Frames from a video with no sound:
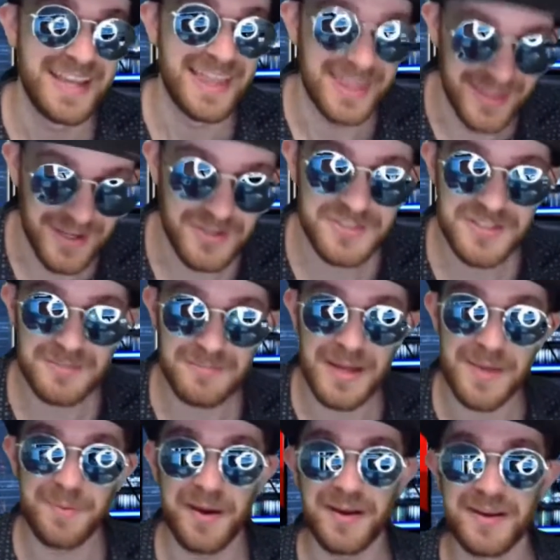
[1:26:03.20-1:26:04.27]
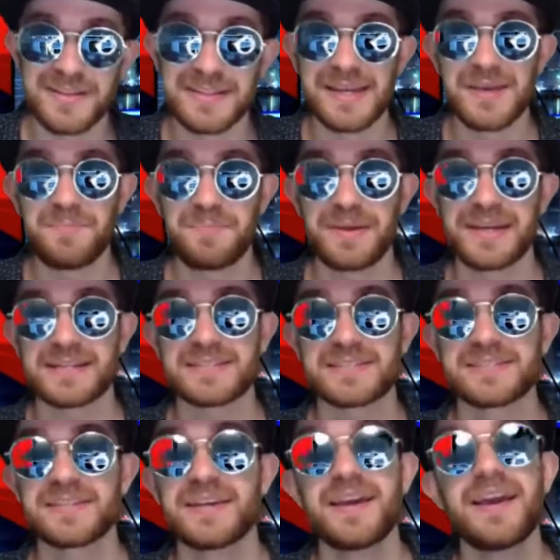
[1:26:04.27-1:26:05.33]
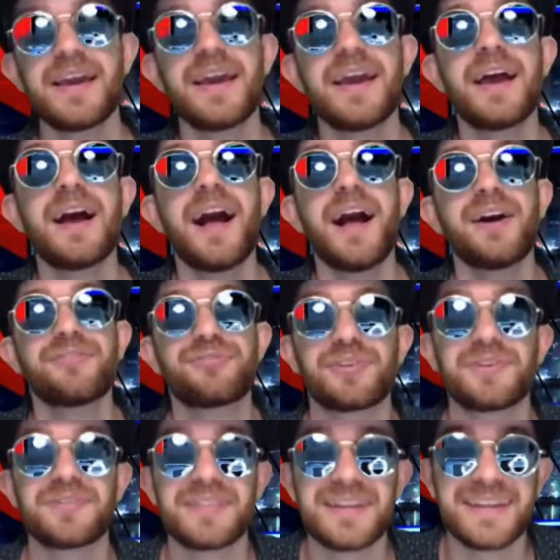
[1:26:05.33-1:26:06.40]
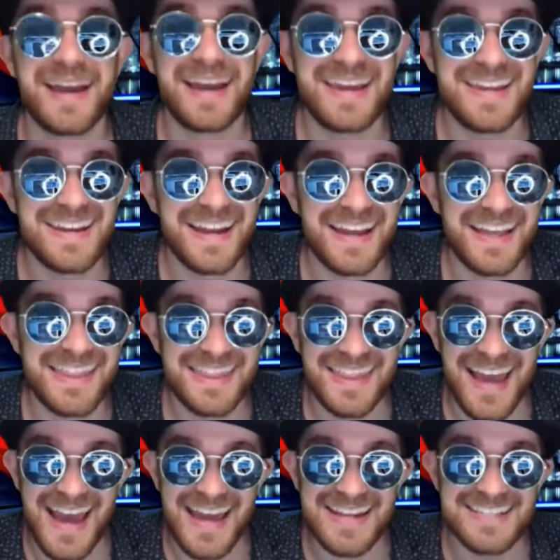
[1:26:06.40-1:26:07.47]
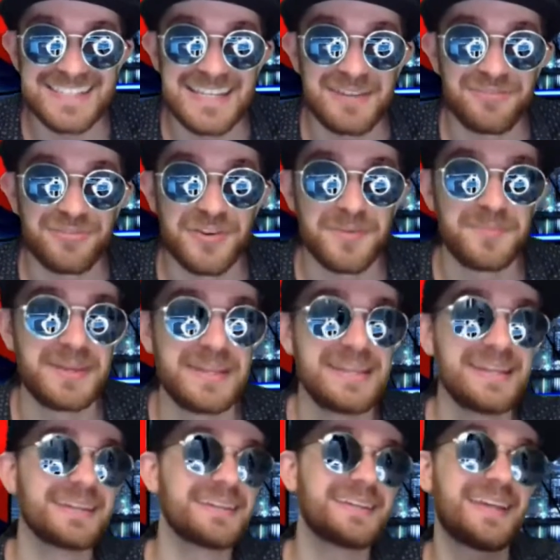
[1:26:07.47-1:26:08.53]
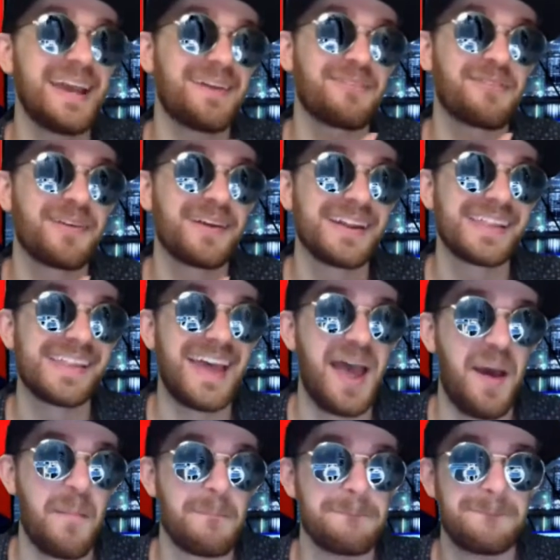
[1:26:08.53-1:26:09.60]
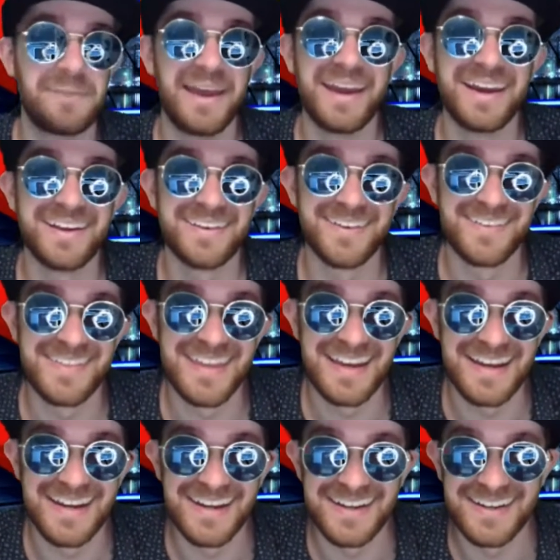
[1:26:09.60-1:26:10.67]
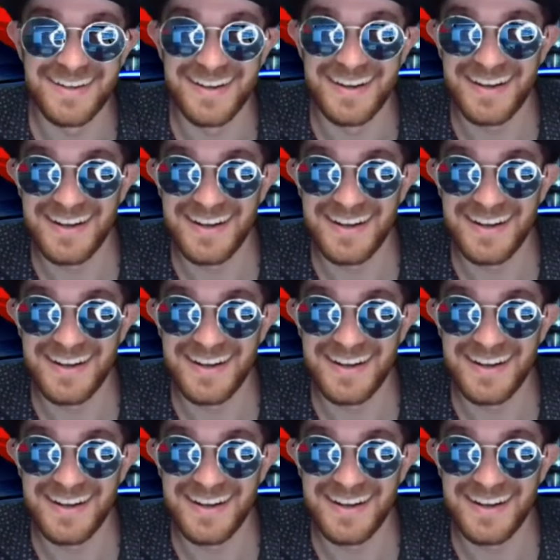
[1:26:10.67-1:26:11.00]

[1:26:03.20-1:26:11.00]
Those are my parlay picks for the night, and that is it for me. Get rid of that banner there.